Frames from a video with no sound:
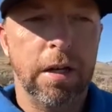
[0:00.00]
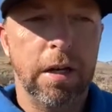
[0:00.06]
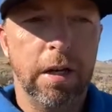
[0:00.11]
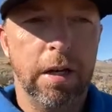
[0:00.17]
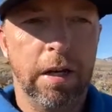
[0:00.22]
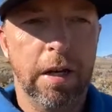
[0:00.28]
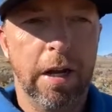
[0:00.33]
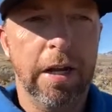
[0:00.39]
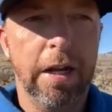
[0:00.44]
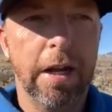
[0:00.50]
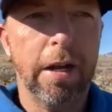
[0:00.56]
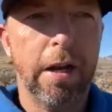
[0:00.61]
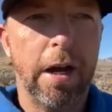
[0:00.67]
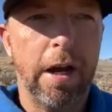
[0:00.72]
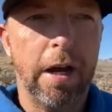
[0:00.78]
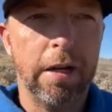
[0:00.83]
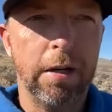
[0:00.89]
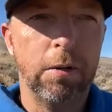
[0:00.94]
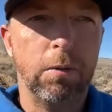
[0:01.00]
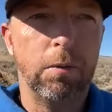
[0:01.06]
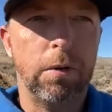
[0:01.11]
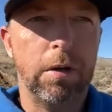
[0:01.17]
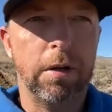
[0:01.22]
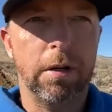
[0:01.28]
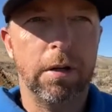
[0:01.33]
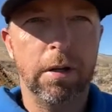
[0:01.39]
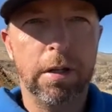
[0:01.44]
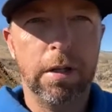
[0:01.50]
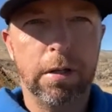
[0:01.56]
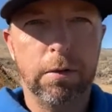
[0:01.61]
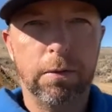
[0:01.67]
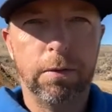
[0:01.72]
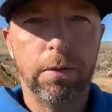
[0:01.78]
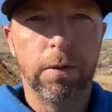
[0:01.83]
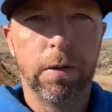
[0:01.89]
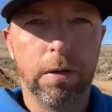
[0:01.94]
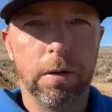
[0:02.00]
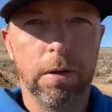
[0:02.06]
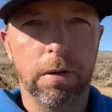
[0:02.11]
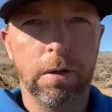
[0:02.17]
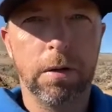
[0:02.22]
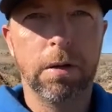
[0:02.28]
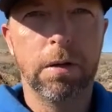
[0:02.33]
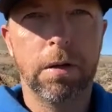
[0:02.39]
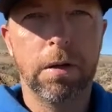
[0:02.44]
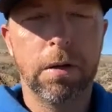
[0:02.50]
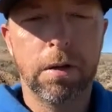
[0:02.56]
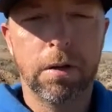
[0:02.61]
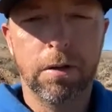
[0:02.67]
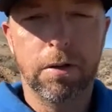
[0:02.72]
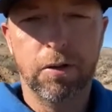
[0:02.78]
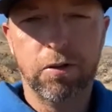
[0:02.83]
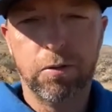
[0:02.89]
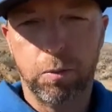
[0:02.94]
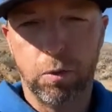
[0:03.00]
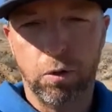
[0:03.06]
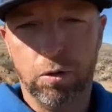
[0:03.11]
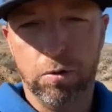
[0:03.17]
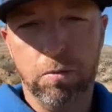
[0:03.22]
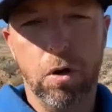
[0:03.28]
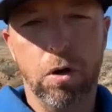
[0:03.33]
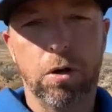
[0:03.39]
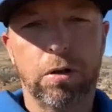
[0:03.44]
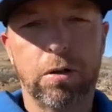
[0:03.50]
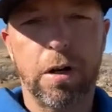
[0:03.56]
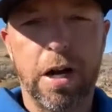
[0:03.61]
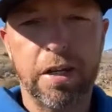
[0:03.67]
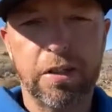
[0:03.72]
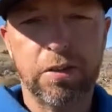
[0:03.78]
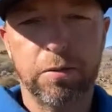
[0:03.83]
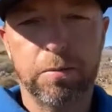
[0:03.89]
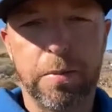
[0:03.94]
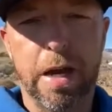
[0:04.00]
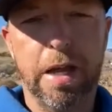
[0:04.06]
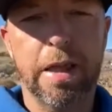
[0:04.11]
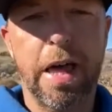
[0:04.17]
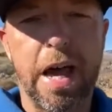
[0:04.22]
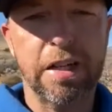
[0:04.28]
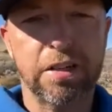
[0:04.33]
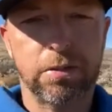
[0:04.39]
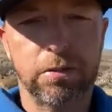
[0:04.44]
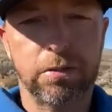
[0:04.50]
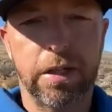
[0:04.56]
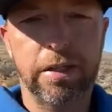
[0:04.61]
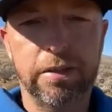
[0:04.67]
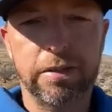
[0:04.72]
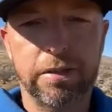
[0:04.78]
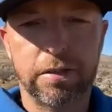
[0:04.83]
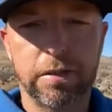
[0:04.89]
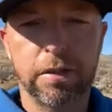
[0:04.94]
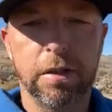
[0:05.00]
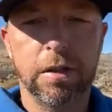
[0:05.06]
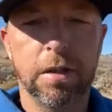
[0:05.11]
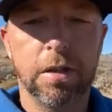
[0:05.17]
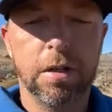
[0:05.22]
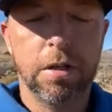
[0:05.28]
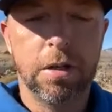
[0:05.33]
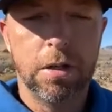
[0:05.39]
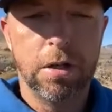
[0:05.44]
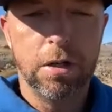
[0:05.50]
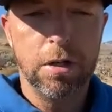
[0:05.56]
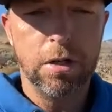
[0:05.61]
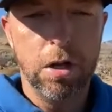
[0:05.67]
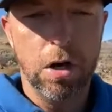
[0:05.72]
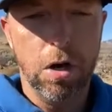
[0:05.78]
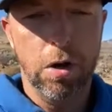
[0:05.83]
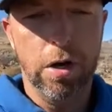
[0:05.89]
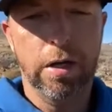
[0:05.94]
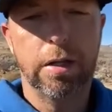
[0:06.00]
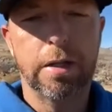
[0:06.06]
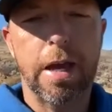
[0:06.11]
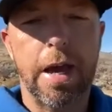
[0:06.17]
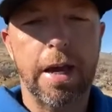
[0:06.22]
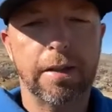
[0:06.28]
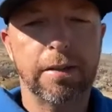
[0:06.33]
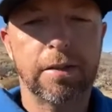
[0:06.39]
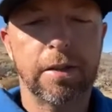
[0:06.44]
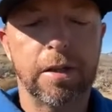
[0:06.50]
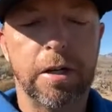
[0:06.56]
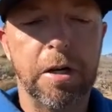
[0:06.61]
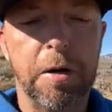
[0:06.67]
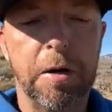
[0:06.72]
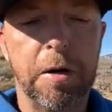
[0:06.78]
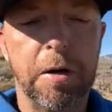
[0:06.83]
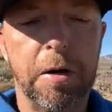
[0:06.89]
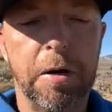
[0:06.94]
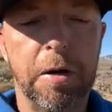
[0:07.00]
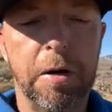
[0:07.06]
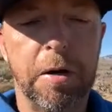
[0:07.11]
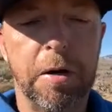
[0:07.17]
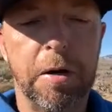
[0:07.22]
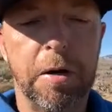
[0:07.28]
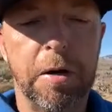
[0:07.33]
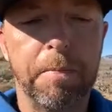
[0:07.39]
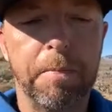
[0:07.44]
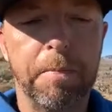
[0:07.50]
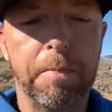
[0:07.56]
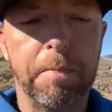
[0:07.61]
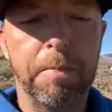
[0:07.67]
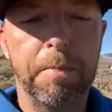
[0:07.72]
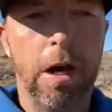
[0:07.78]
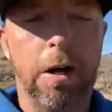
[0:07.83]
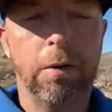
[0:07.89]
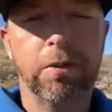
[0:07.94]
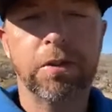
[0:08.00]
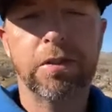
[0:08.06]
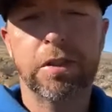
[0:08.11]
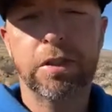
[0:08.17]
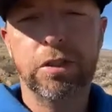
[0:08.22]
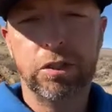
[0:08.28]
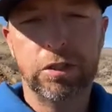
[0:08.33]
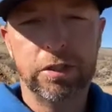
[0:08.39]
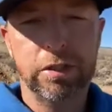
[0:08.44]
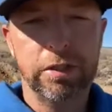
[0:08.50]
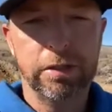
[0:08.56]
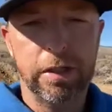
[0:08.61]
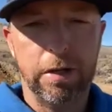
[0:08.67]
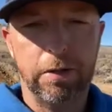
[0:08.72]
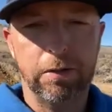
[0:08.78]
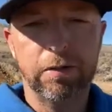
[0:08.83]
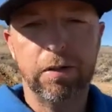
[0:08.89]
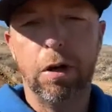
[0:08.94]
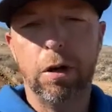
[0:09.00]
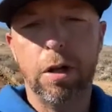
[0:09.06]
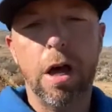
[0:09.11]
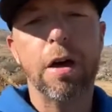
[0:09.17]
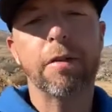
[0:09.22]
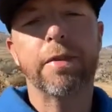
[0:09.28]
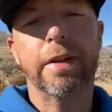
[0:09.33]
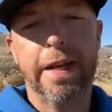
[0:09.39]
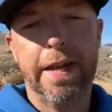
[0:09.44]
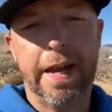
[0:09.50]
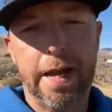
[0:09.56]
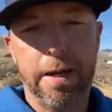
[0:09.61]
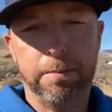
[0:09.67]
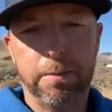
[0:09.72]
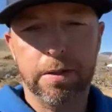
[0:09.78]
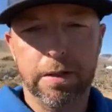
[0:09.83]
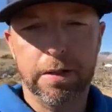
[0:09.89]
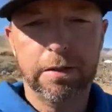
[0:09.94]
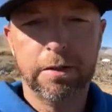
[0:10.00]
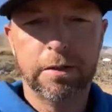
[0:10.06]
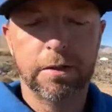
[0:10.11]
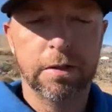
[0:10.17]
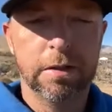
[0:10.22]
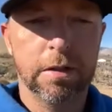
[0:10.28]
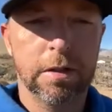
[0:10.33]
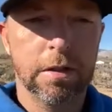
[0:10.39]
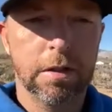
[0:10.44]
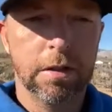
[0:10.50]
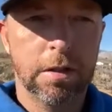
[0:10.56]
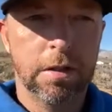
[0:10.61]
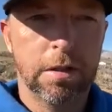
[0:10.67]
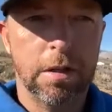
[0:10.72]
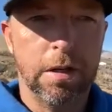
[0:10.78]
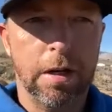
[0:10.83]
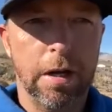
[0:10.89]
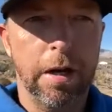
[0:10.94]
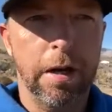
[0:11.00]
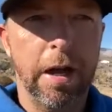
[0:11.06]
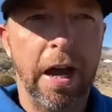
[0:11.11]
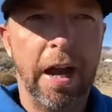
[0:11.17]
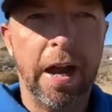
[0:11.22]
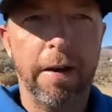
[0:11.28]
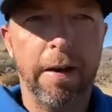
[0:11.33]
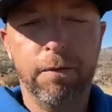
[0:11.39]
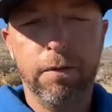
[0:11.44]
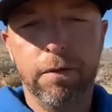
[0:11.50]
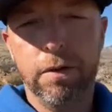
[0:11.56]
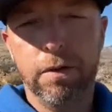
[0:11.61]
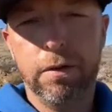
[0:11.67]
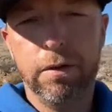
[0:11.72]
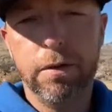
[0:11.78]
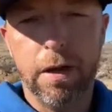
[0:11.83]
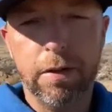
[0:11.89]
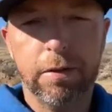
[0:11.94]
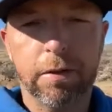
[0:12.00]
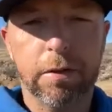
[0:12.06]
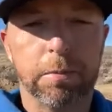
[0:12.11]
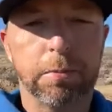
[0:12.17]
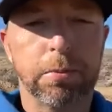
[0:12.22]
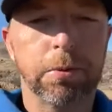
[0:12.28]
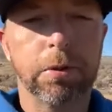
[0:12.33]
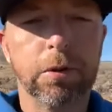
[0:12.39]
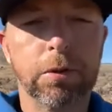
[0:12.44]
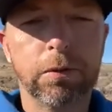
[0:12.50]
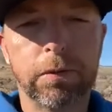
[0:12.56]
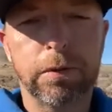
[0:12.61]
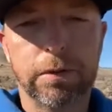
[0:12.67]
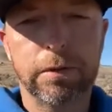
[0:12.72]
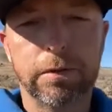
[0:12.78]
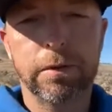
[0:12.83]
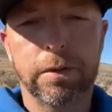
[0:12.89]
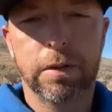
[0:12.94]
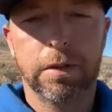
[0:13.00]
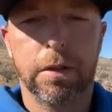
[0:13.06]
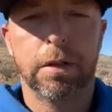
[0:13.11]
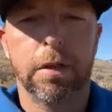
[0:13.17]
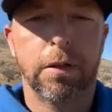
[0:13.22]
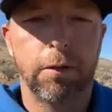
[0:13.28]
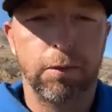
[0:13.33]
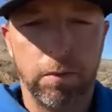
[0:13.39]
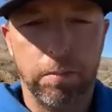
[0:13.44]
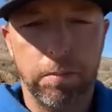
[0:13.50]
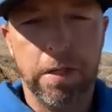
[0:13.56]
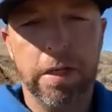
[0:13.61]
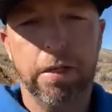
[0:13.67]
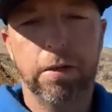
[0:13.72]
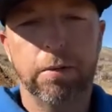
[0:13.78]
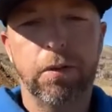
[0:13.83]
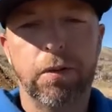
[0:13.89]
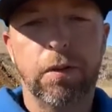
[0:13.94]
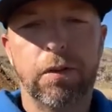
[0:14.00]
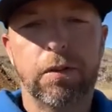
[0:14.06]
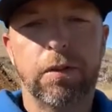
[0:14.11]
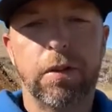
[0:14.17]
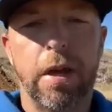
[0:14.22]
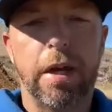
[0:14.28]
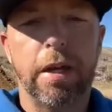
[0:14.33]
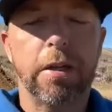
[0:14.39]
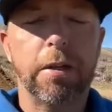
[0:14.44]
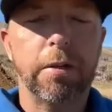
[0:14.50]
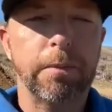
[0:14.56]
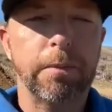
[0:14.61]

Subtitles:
And I didn't want to leave the sport of motocross with my last race, knowing that I was injured and I was hauled off in an ambulance. I have nothing to prove, and for me, it was just like